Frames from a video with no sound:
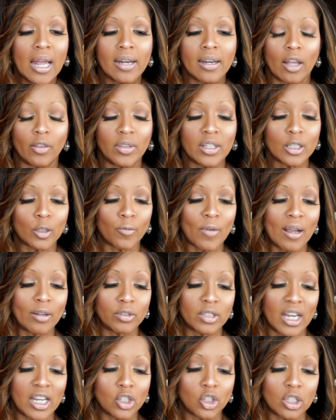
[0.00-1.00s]
Now this
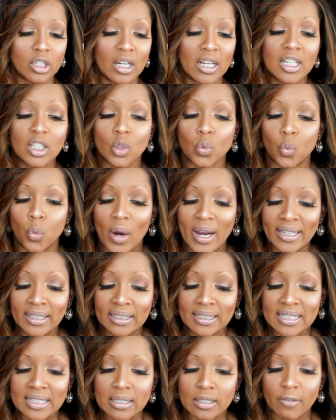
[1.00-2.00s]
foundation is
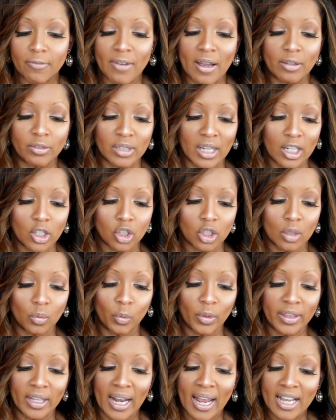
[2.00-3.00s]
weightless
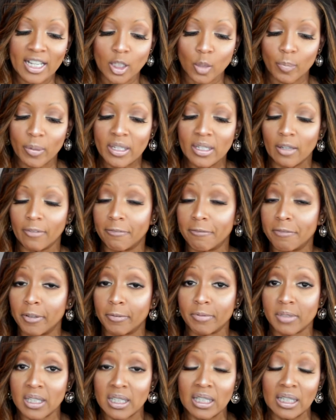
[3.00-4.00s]
foundation with an SP of
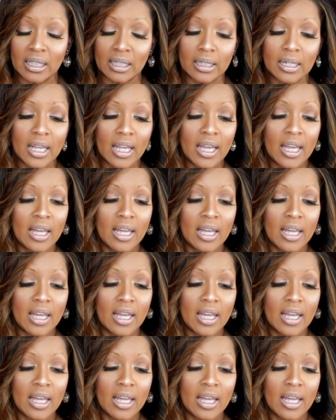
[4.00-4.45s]
15.